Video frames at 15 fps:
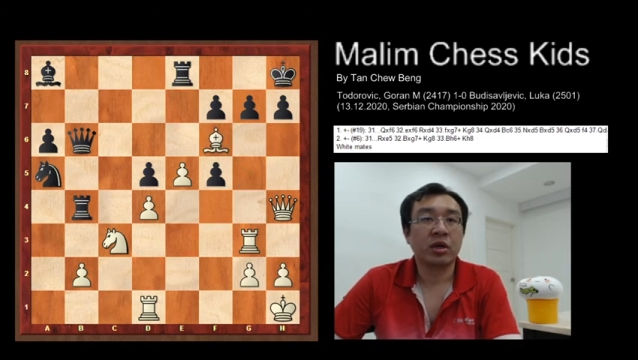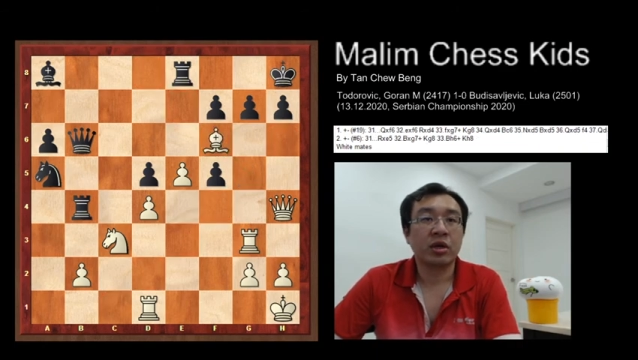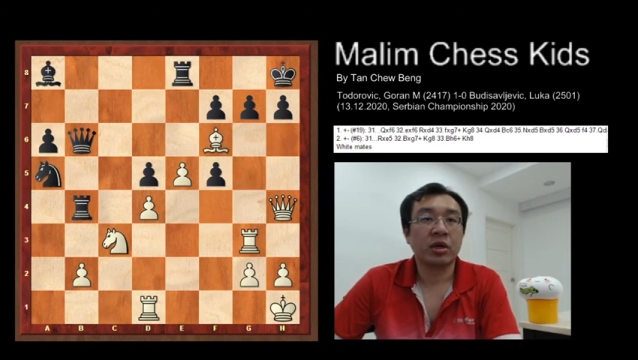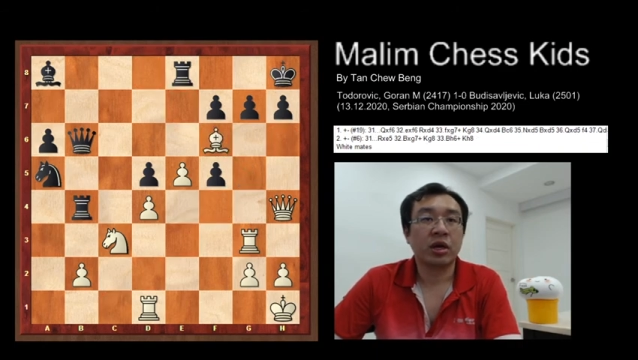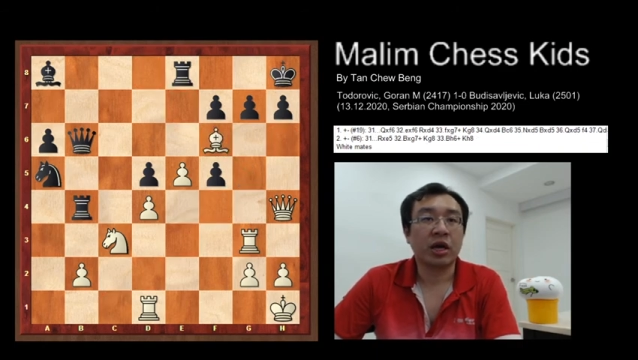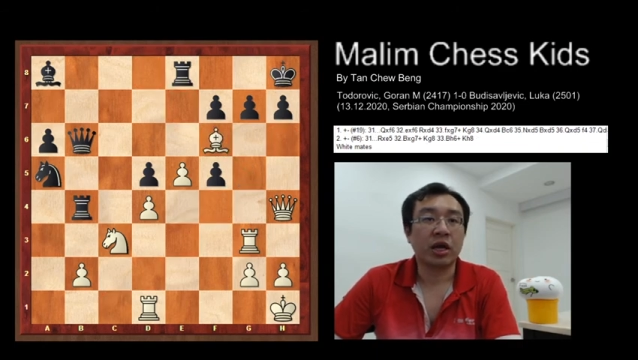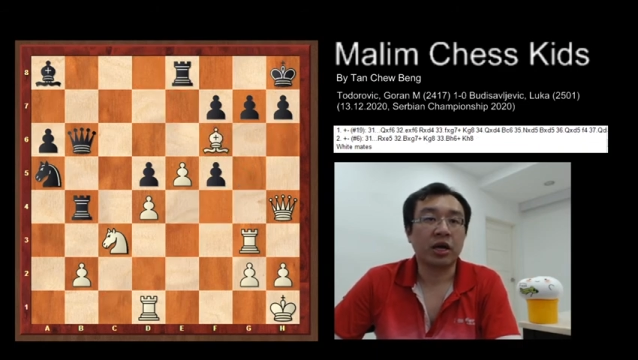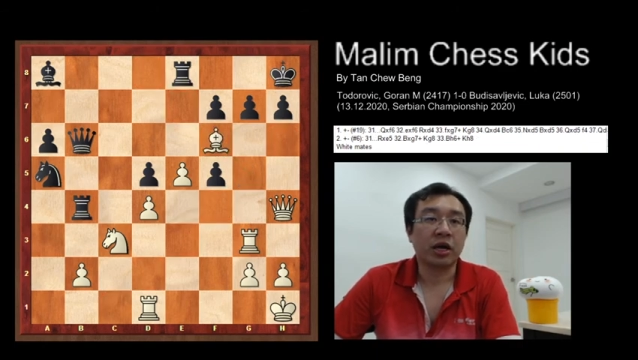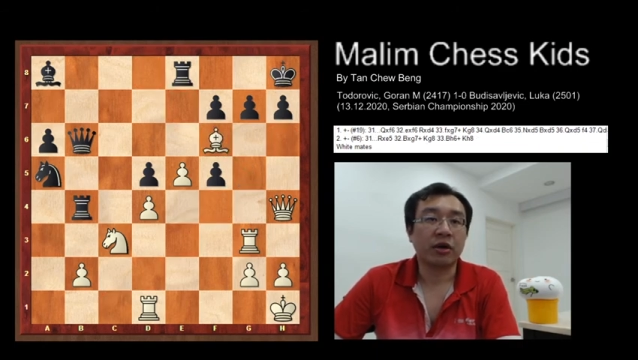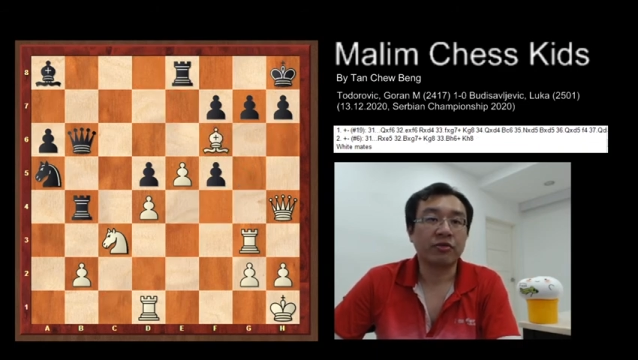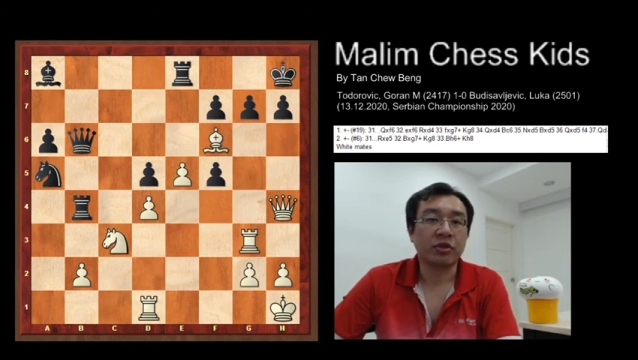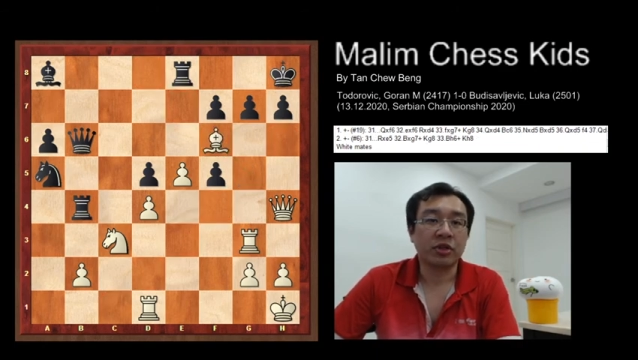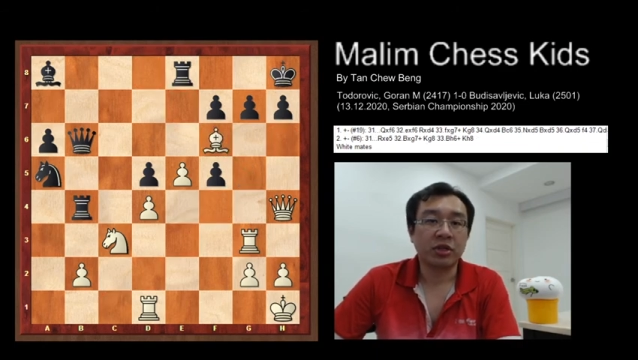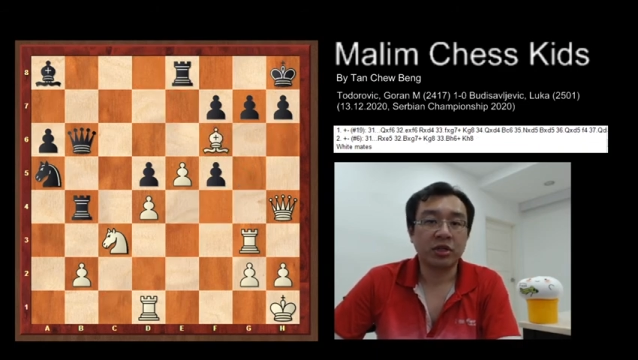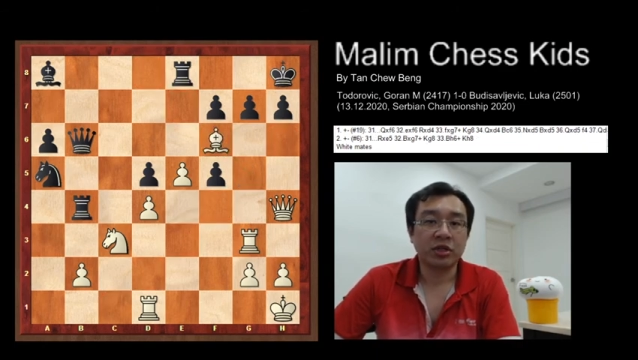And after
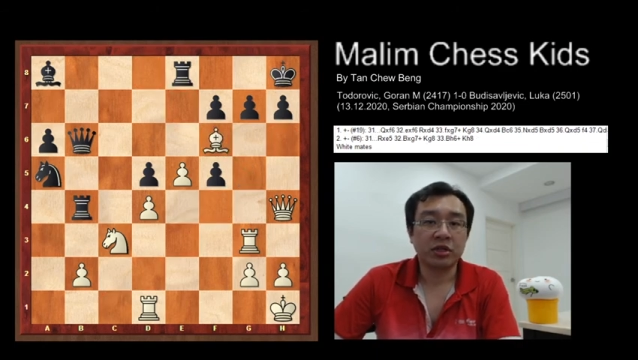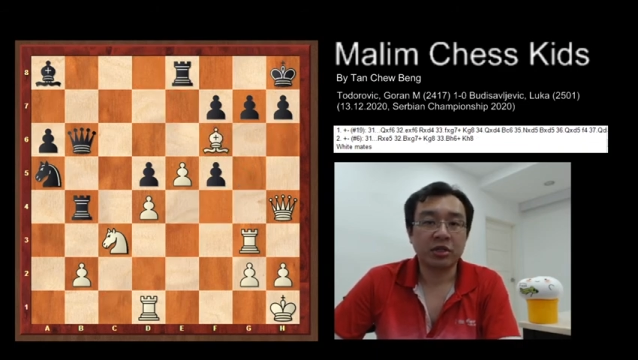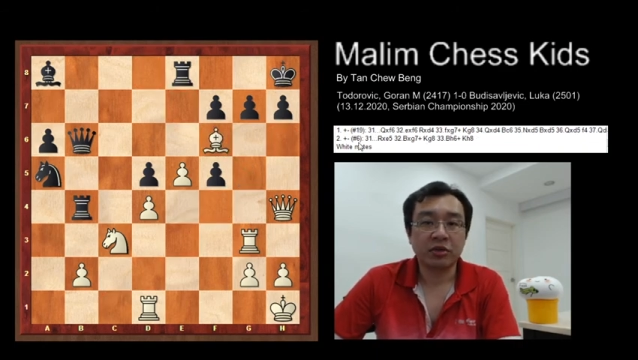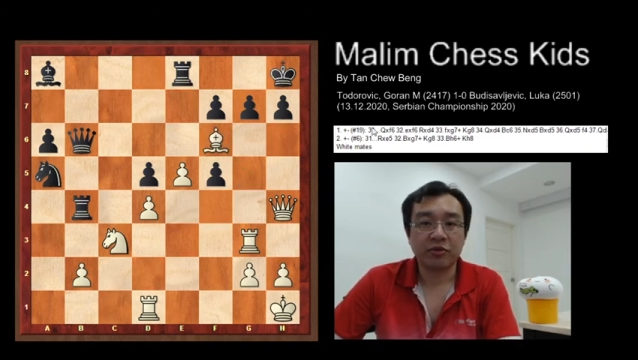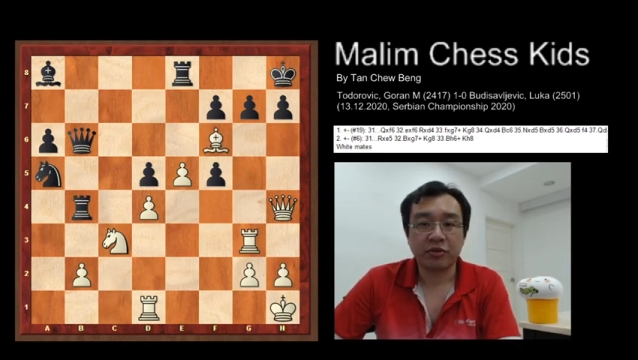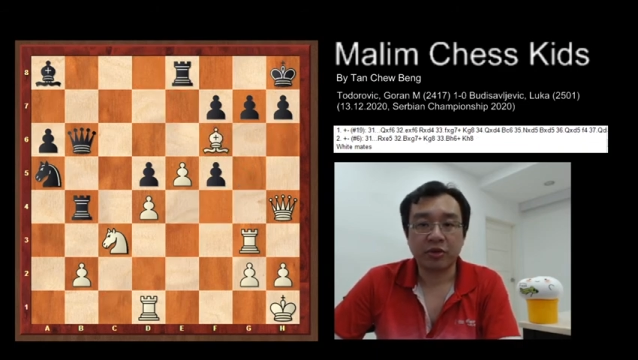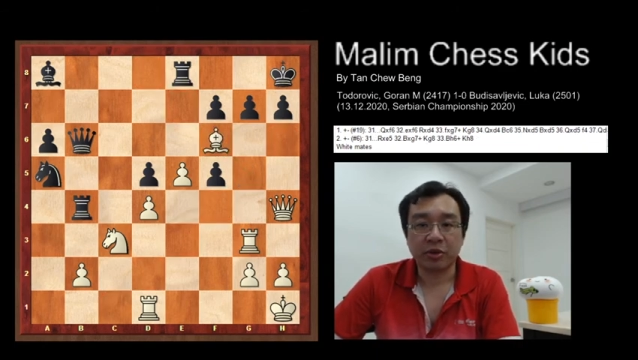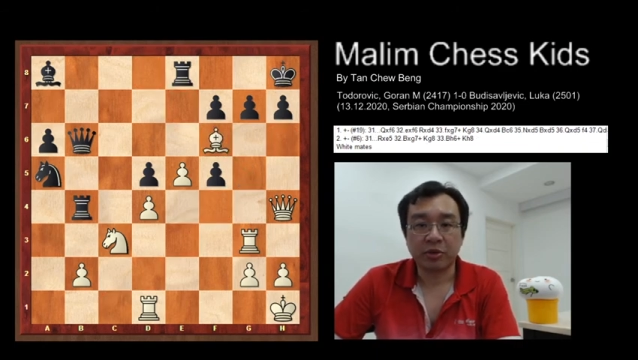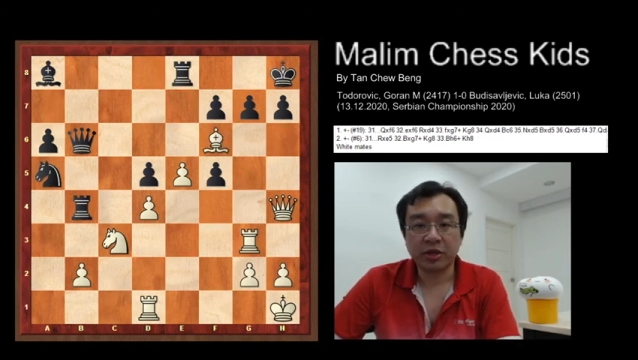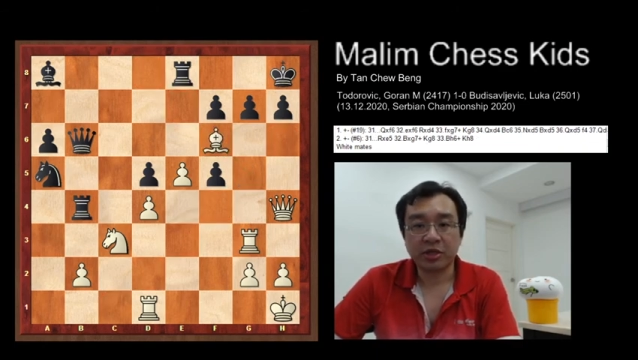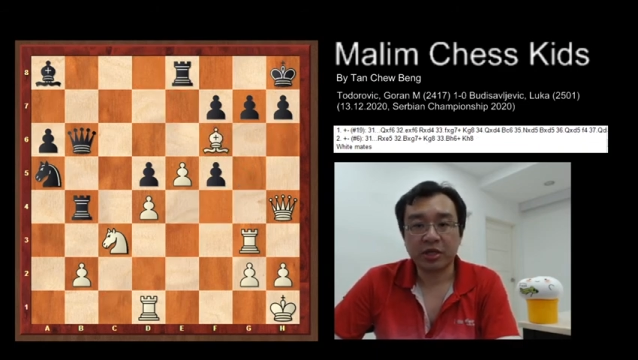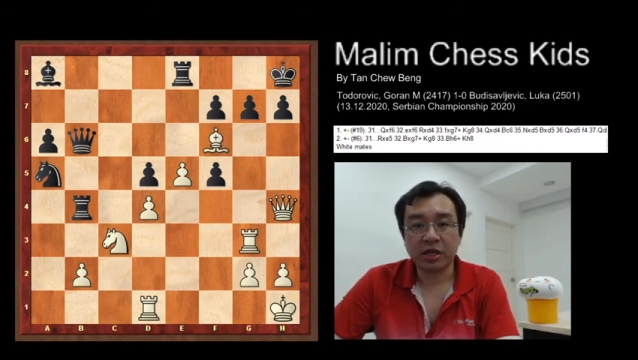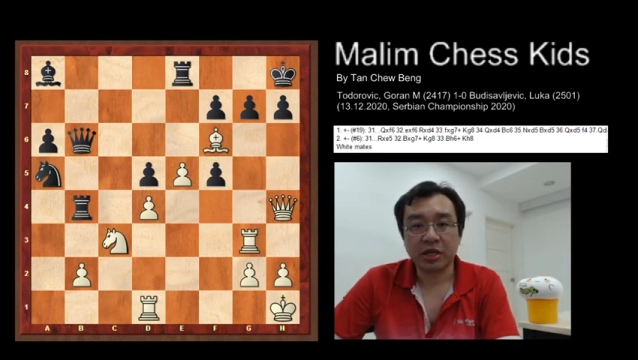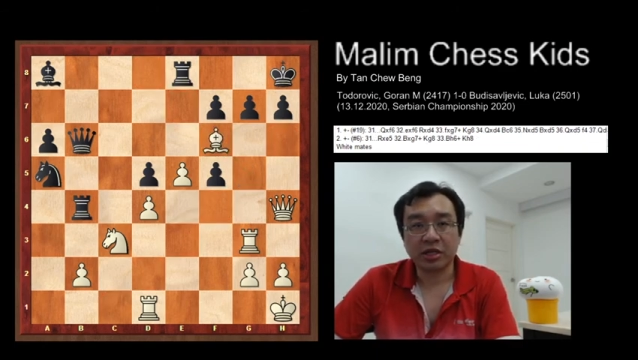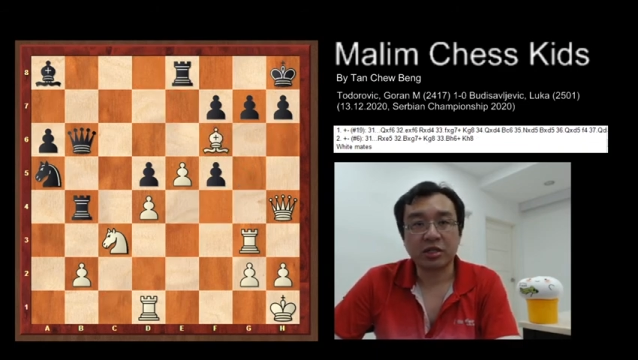this, from this
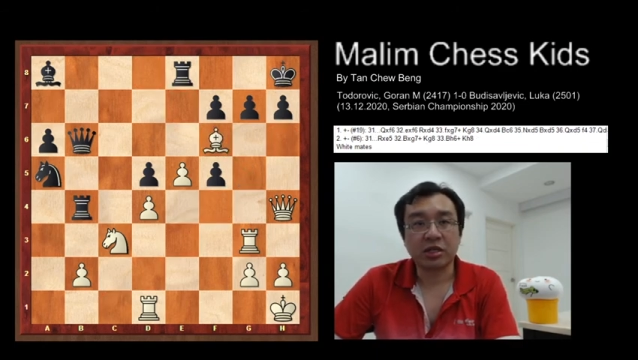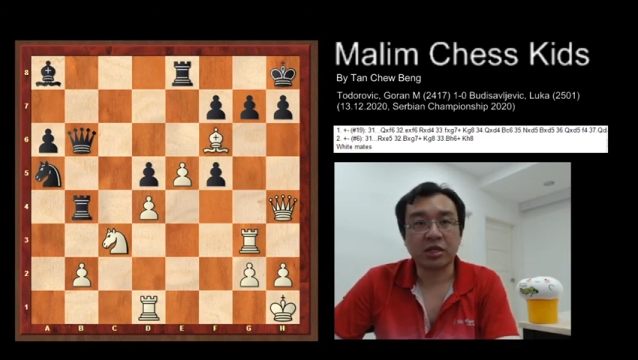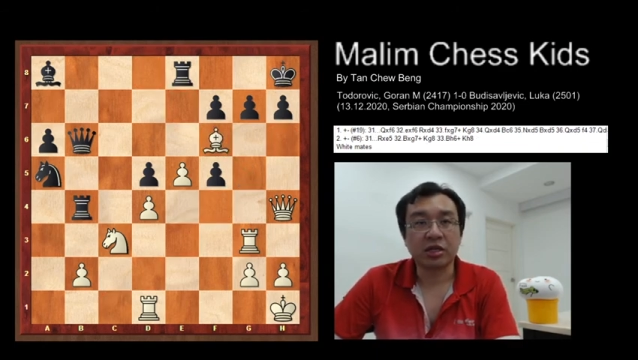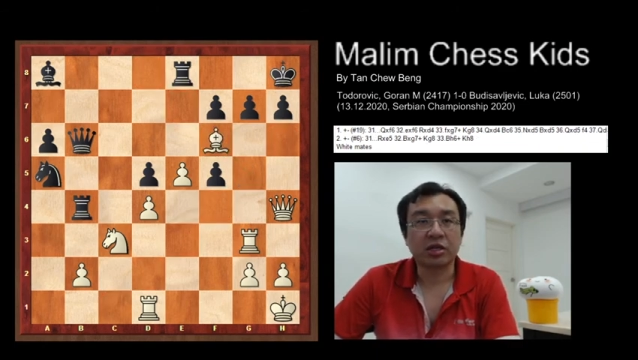statistic,